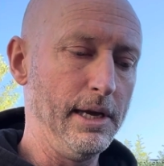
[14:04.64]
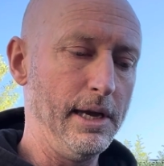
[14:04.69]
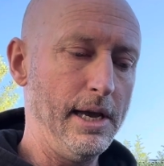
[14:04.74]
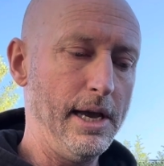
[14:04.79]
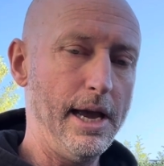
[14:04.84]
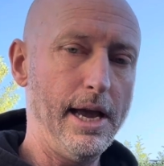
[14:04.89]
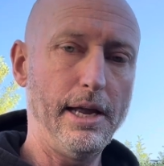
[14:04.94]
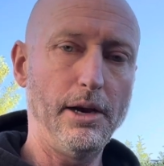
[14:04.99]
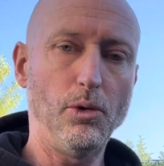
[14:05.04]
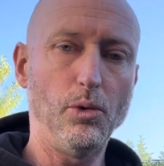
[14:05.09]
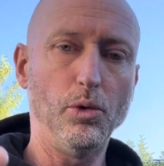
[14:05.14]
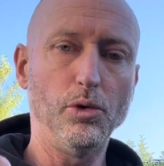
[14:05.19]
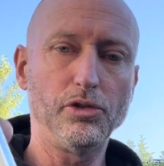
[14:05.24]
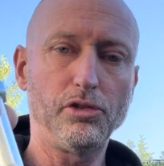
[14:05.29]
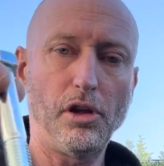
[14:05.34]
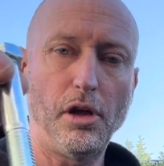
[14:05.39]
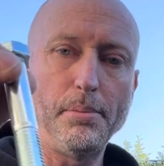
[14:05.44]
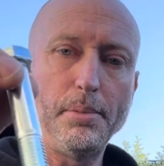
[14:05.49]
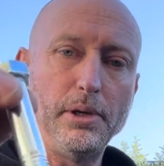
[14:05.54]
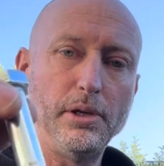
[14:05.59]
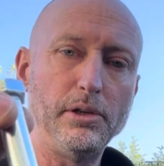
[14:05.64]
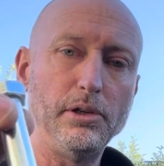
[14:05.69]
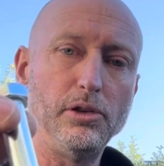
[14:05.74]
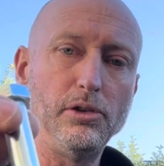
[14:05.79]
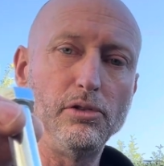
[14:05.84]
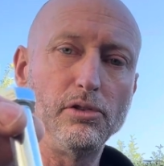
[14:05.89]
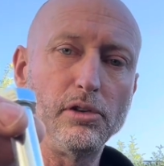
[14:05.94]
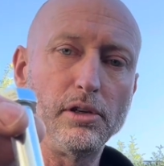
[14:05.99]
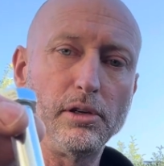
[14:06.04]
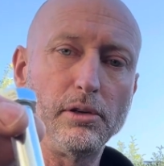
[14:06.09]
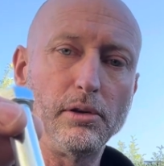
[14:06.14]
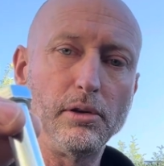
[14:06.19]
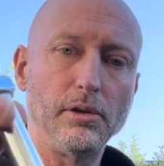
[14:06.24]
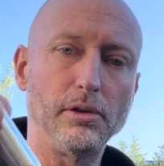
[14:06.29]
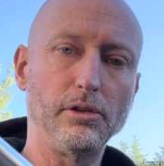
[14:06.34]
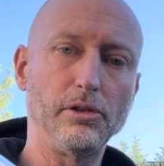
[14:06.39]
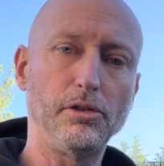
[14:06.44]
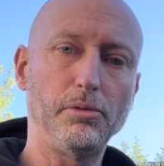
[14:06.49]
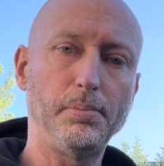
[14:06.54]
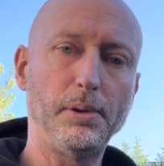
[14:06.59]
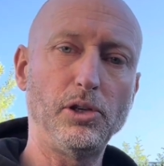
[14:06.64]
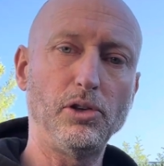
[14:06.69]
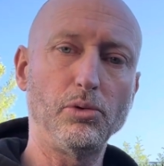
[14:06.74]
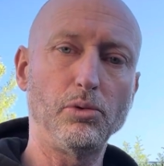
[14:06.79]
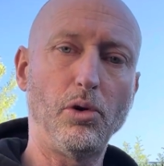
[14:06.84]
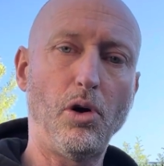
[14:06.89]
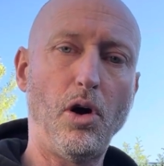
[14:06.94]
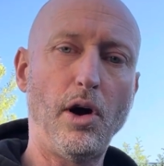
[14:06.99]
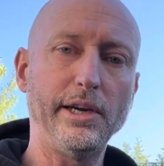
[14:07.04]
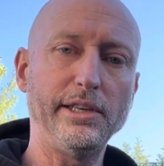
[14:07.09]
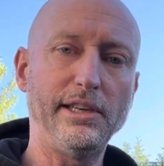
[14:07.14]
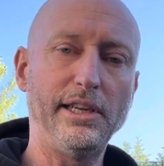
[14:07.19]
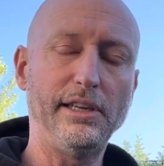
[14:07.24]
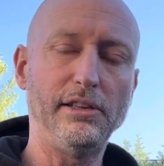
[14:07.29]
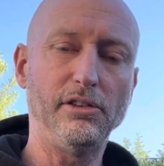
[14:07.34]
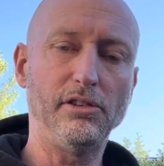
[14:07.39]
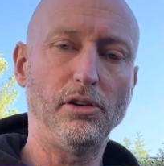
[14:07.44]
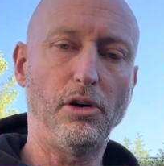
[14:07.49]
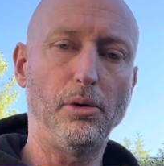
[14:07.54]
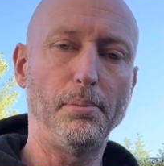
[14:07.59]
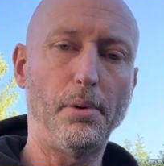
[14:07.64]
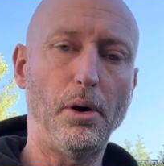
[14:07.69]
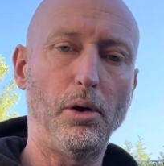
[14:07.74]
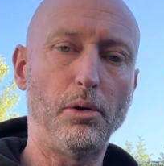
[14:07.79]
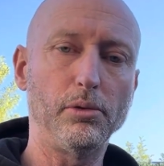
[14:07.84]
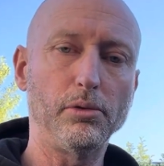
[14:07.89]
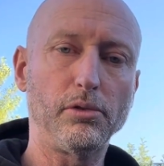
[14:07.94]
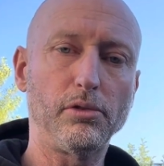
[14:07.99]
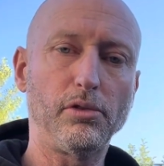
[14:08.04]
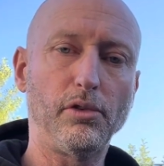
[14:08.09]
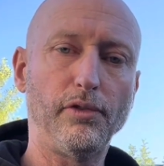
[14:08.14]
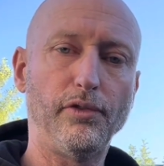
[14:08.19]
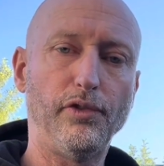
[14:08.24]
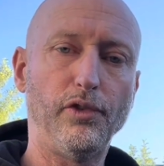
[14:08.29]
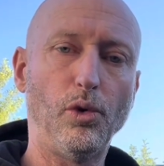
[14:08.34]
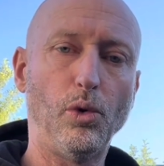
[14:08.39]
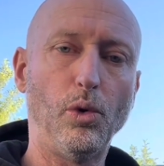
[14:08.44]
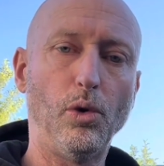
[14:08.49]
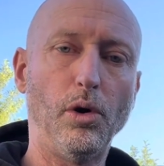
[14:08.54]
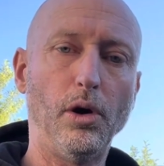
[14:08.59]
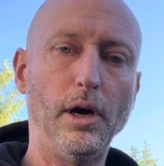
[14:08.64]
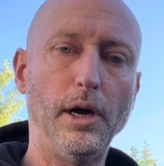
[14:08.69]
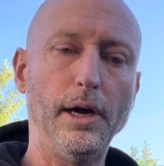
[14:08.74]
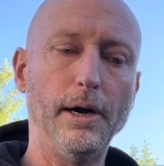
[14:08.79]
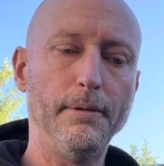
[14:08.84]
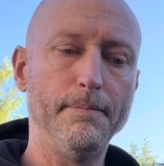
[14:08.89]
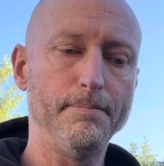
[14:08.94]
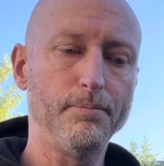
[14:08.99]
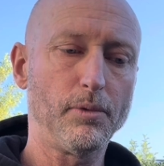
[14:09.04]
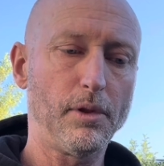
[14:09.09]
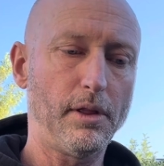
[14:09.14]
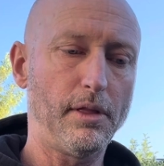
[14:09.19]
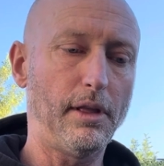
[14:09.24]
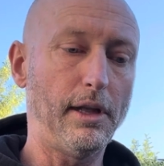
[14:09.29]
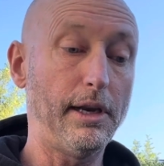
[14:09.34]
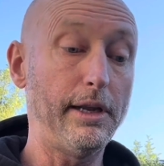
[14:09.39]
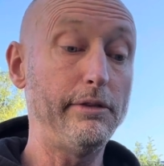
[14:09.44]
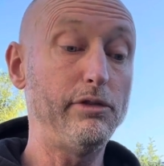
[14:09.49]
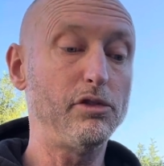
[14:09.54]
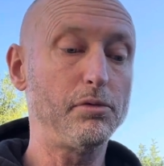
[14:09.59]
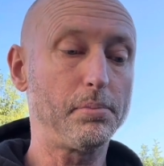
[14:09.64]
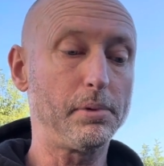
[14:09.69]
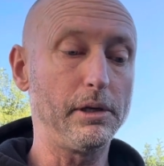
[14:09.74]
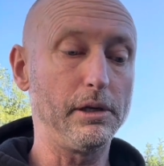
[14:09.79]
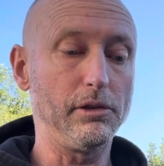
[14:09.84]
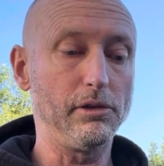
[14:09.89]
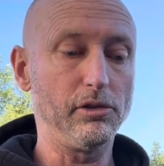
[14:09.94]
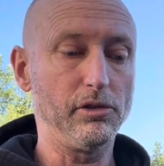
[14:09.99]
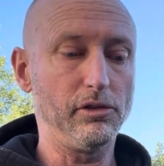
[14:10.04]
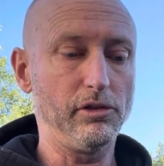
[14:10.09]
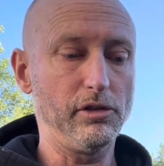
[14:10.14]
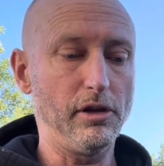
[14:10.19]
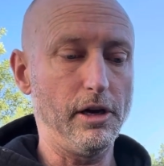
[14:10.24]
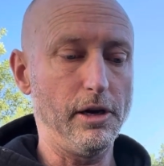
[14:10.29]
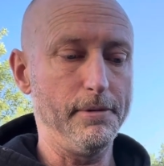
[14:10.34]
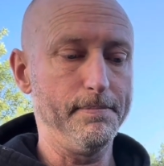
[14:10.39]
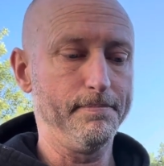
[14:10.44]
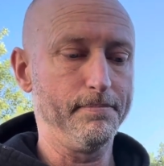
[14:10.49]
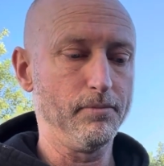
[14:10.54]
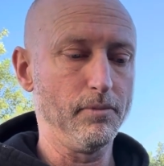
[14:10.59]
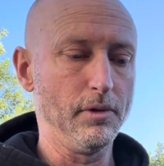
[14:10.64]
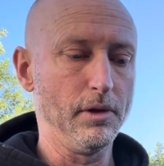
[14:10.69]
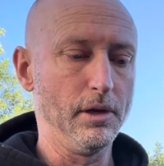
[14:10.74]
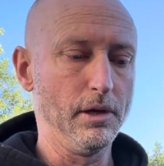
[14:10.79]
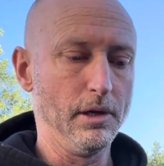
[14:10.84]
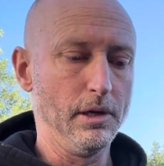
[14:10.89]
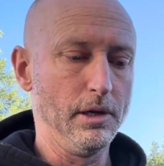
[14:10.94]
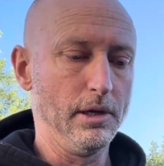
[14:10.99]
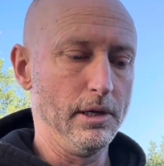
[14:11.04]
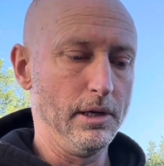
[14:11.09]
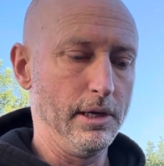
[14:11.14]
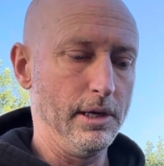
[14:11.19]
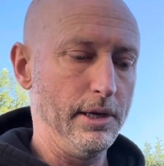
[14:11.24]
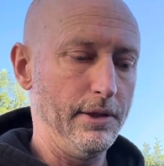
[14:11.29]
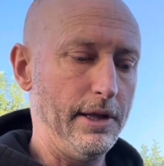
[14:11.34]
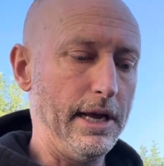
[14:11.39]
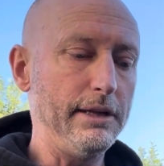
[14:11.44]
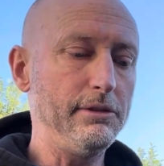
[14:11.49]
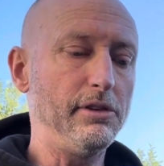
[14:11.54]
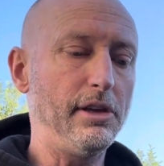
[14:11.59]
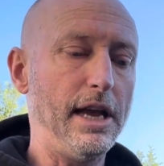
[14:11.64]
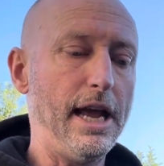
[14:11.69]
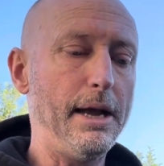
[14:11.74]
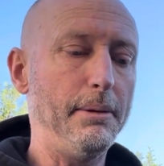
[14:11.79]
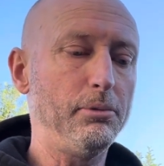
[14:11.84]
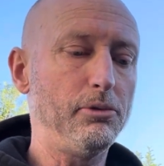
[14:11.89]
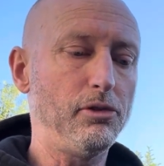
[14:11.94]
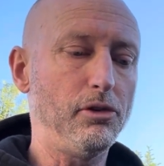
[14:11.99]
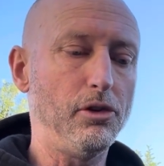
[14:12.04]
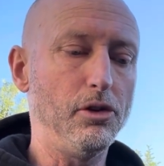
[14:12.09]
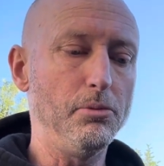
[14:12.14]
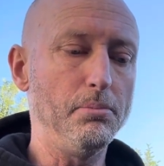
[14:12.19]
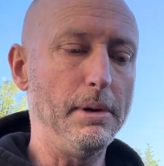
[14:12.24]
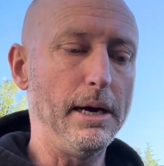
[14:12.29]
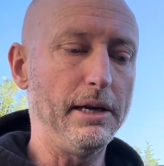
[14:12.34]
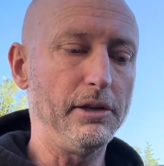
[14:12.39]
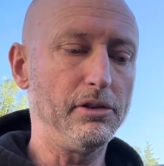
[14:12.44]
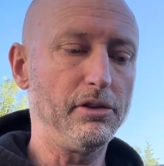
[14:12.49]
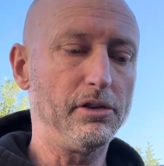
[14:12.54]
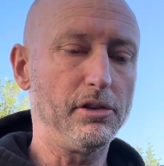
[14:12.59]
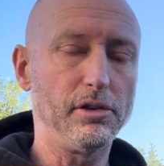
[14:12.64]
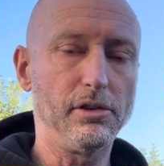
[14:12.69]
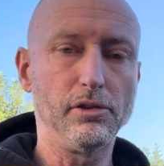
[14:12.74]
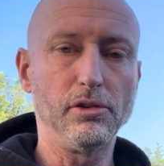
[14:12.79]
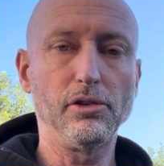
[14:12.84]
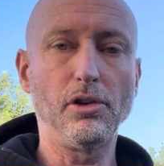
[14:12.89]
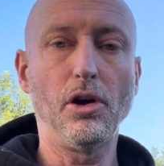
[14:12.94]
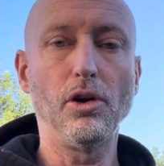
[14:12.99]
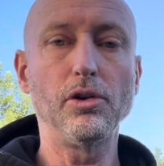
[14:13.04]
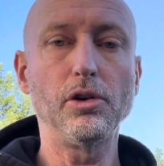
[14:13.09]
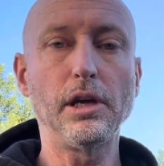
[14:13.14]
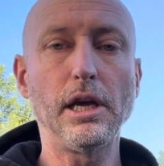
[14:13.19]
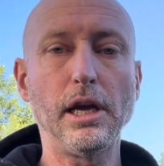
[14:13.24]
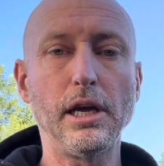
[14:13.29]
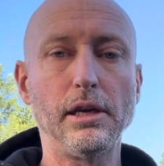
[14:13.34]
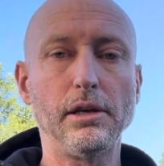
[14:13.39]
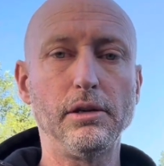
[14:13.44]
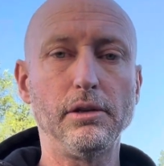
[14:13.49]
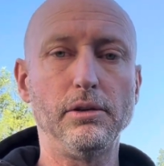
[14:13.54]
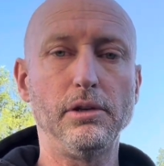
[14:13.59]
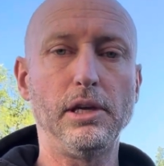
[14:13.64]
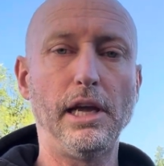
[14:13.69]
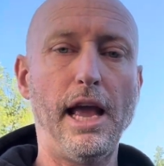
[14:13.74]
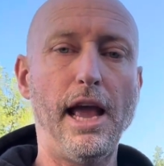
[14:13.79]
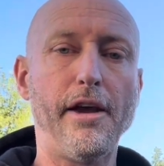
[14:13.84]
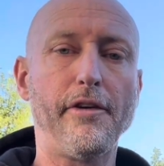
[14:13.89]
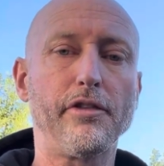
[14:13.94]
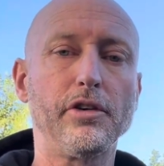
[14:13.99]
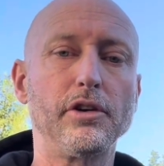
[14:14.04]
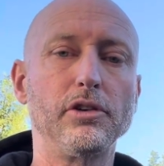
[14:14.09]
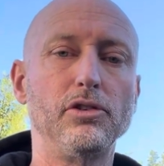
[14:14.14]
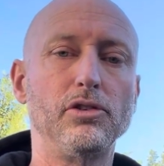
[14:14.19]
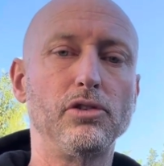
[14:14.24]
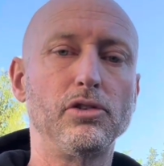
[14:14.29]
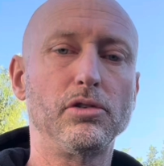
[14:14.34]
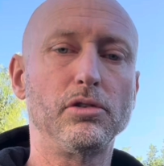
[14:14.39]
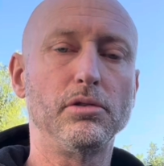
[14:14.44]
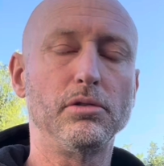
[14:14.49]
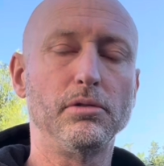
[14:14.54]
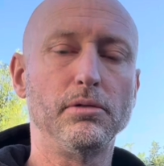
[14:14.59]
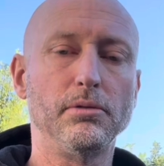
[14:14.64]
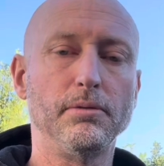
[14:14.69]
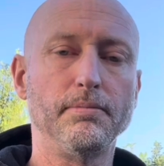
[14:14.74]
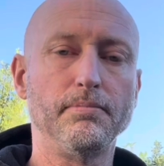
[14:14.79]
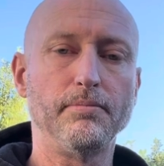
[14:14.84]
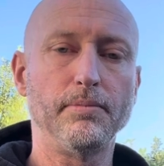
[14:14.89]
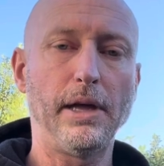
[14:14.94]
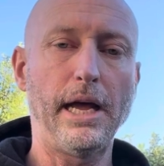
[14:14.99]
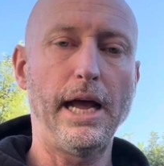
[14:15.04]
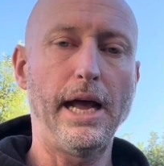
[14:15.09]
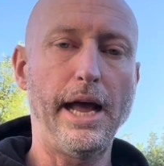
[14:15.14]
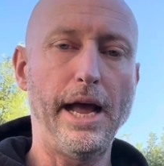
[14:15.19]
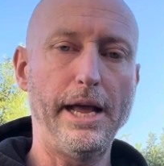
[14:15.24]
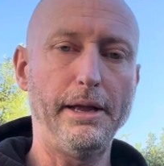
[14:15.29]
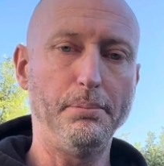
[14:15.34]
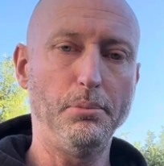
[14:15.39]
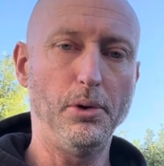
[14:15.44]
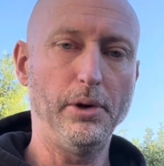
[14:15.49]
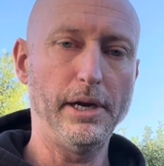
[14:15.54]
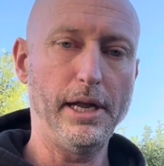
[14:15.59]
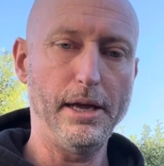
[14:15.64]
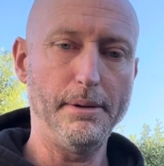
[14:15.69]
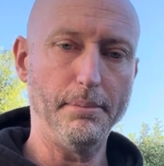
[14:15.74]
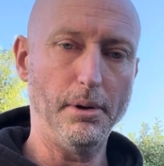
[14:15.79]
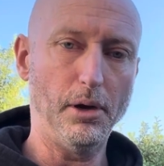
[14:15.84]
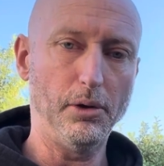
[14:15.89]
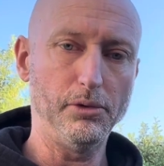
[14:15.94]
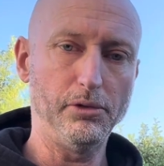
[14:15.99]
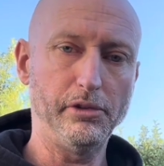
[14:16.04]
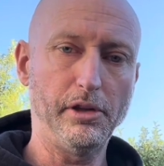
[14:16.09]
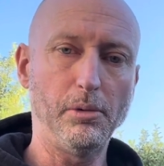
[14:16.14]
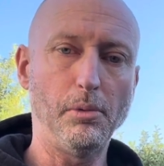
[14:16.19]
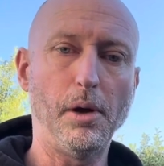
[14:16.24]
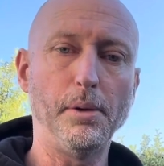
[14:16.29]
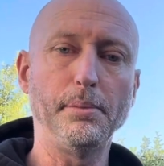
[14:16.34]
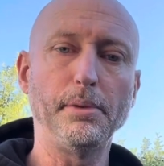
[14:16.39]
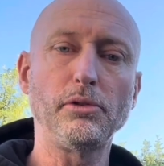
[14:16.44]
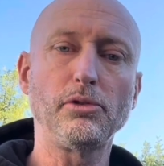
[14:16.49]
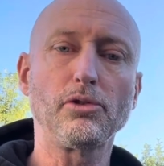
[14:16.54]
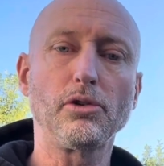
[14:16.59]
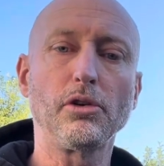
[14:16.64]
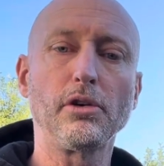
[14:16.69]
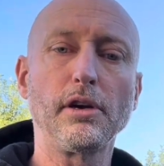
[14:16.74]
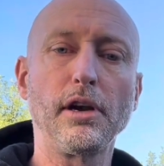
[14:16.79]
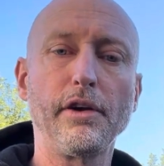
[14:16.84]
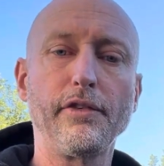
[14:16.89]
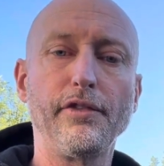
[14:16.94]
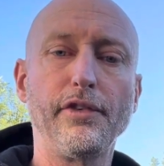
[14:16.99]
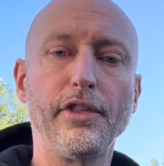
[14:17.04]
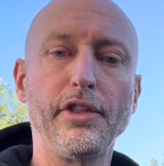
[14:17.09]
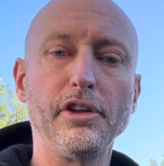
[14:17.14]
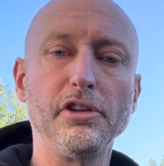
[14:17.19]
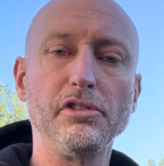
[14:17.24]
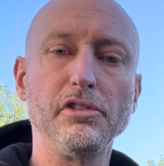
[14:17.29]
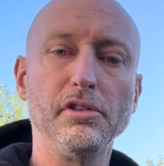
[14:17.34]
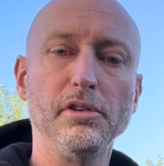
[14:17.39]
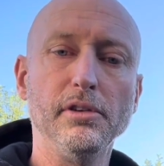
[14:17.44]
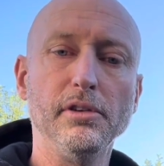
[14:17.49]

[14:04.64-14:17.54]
and also be using special high tensile bolts for the leaf springs. So that's an absolute must. Don't get your average 8.8 bolts, they won't be strong enough for this.